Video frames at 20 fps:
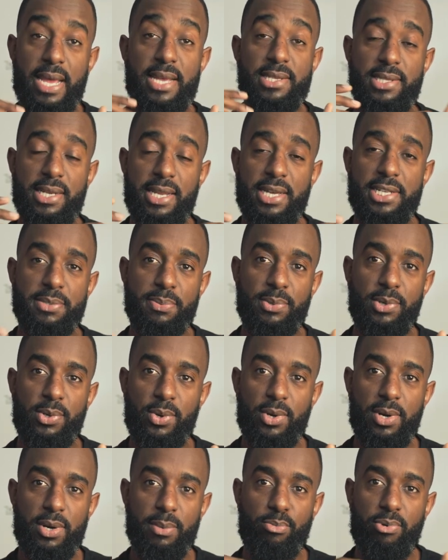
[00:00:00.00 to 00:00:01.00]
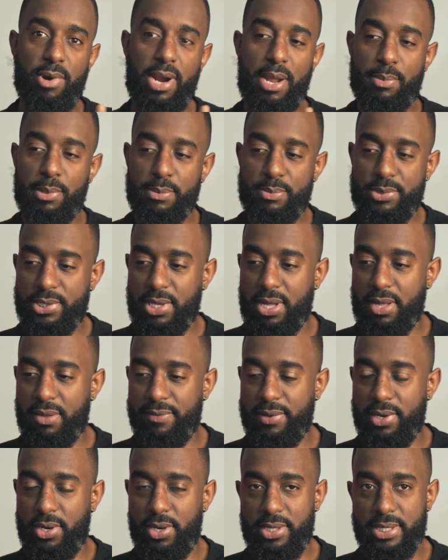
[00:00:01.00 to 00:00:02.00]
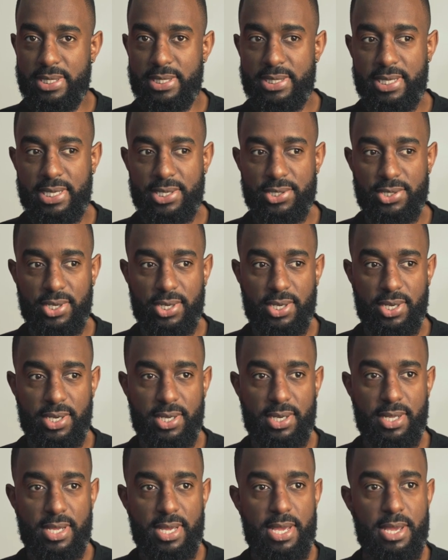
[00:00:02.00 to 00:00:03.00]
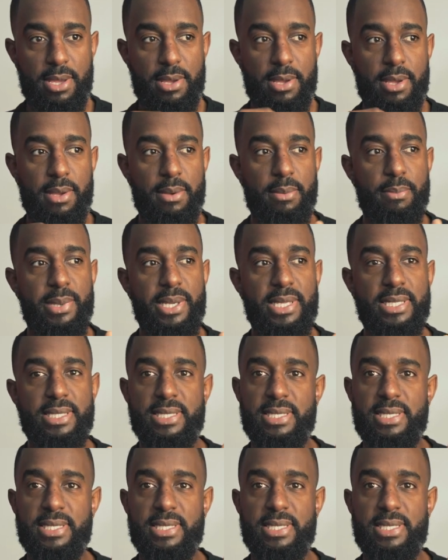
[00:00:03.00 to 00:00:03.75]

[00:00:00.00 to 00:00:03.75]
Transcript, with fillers: as an entrepreneur, problem solving, all these things are good, being